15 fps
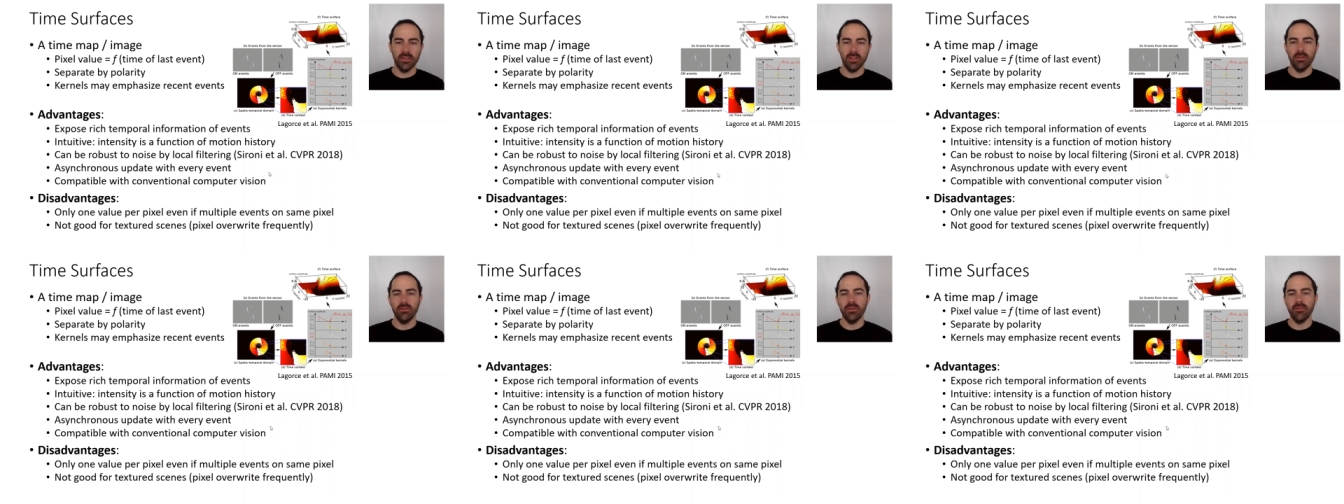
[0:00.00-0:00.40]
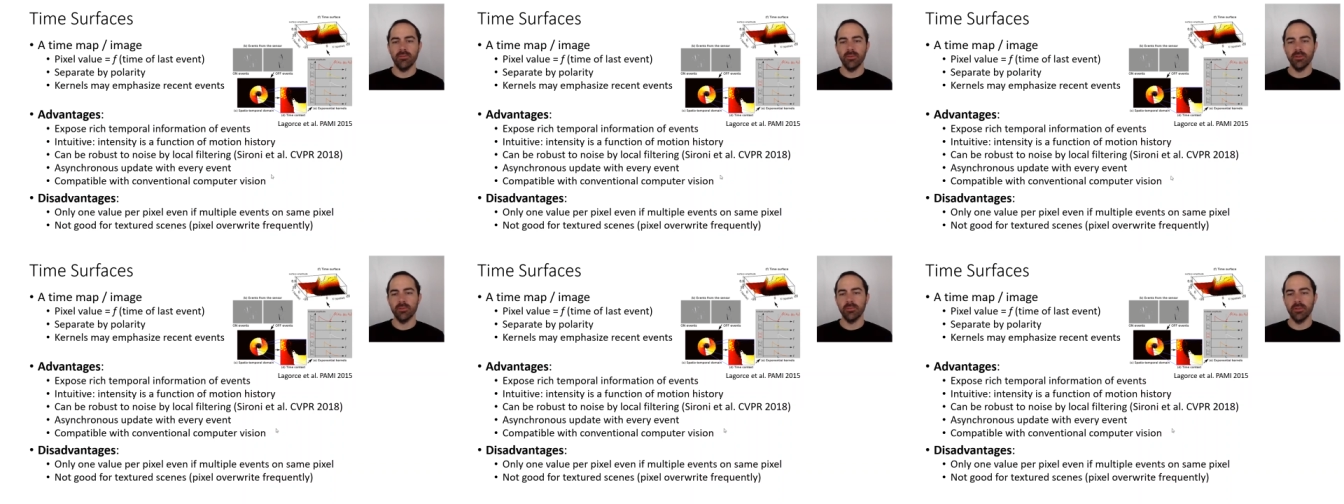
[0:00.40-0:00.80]
even if
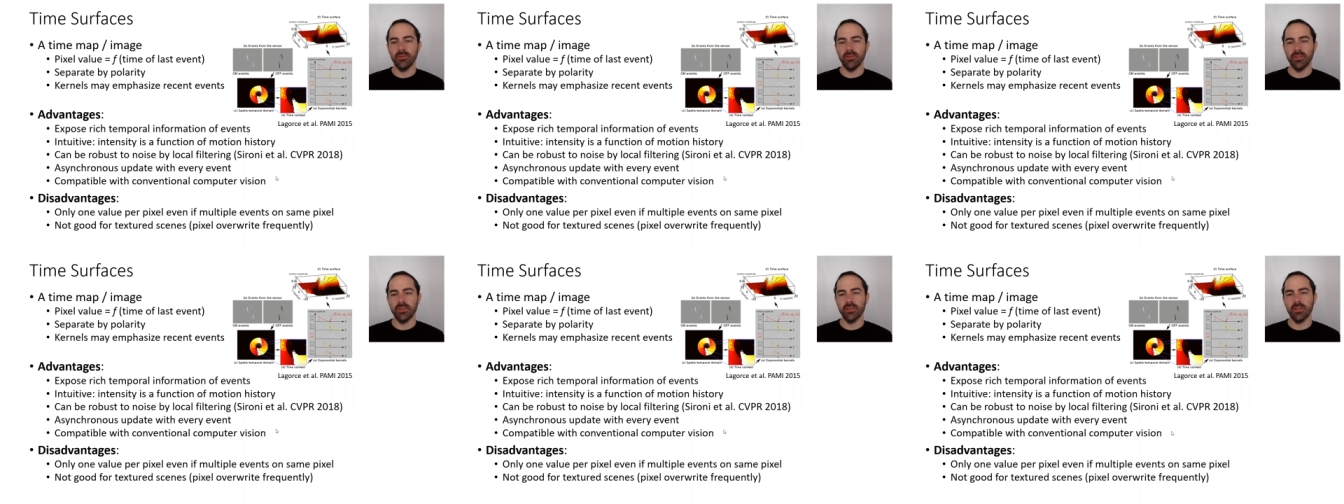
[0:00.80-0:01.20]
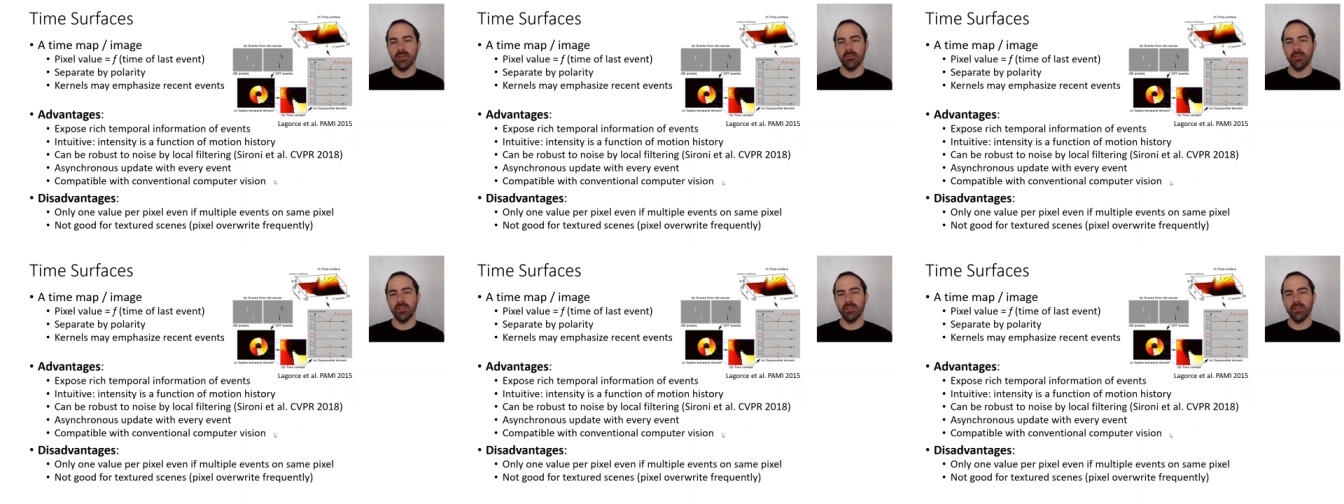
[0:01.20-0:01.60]
multiple events
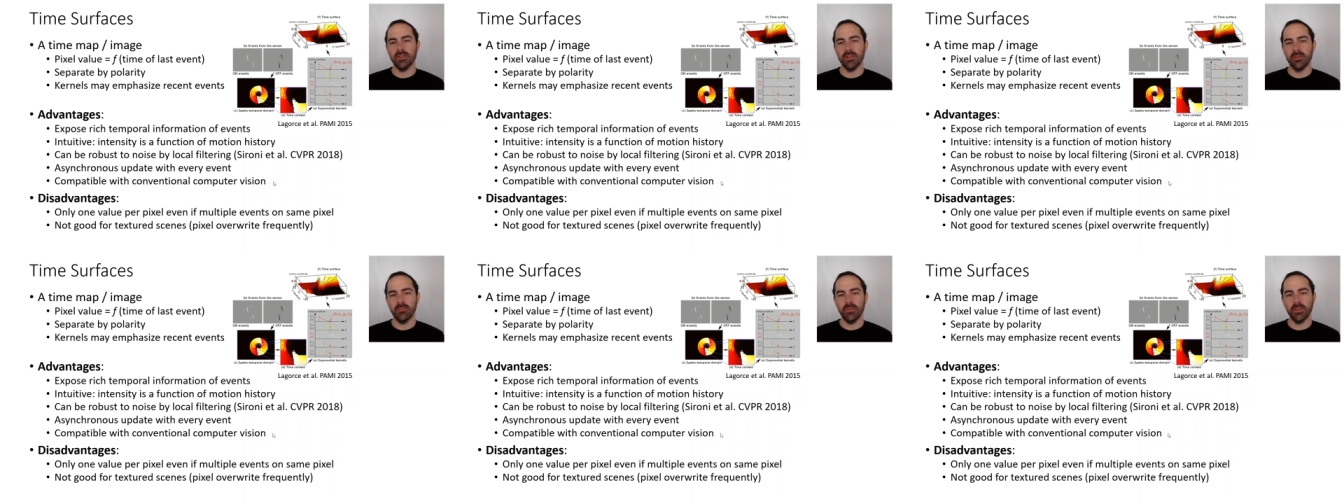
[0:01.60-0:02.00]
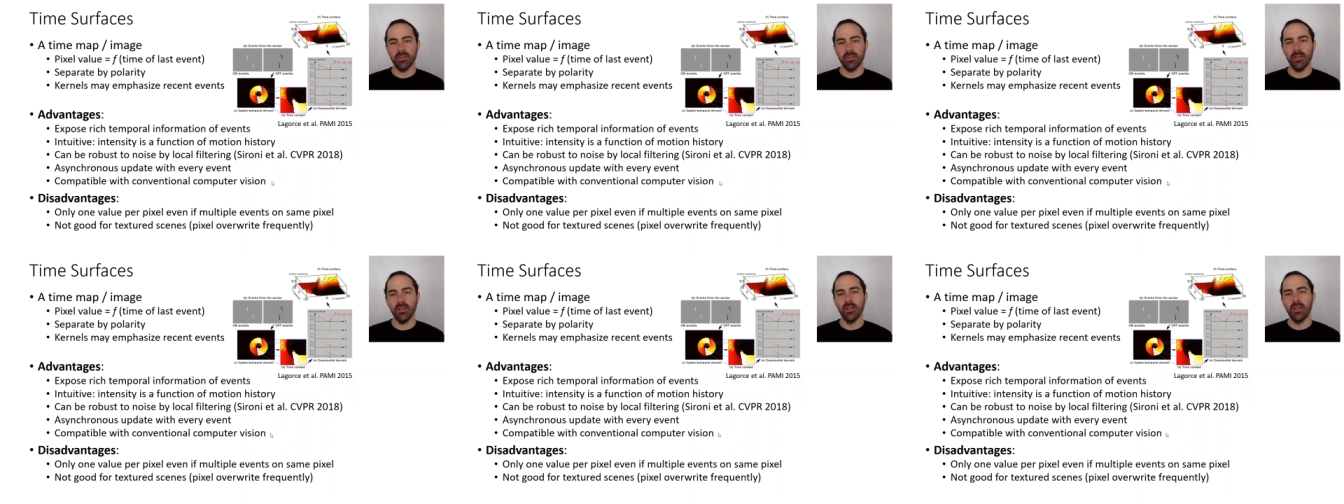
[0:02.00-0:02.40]
happen at the same
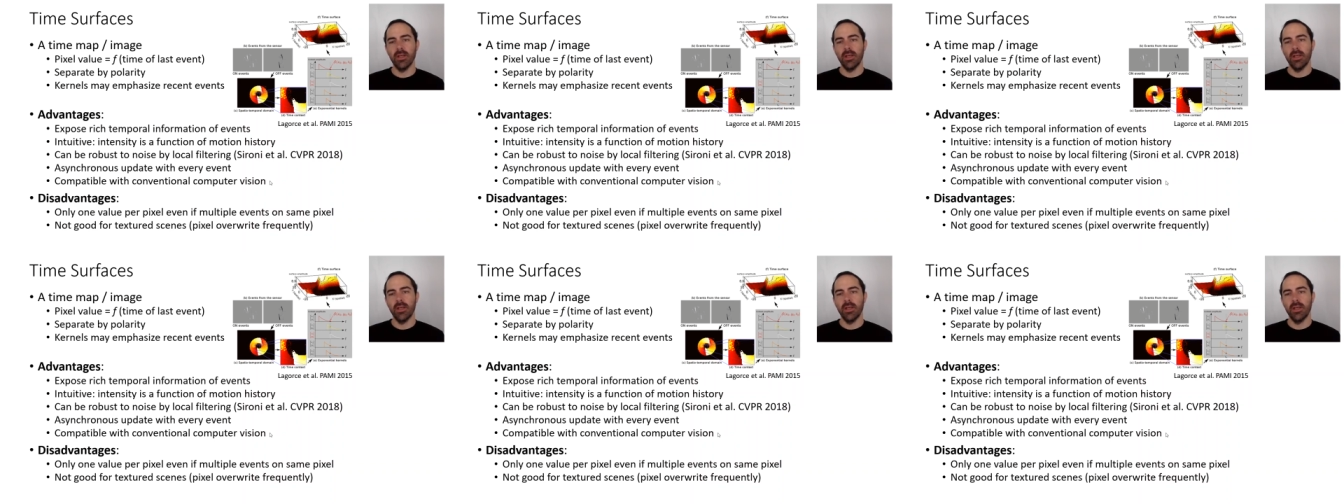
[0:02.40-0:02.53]
pixel